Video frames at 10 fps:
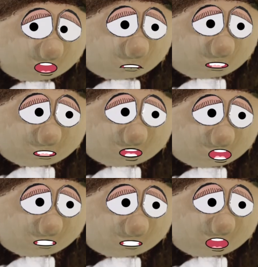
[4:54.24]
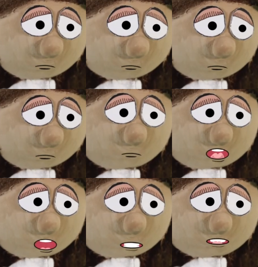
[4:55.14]
After 3 years, I
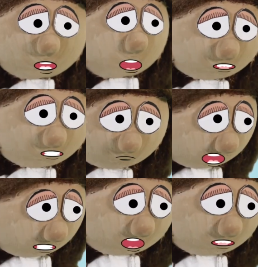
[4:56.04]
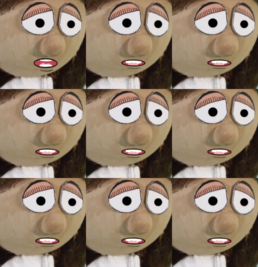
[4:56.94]
applied to undertake specialist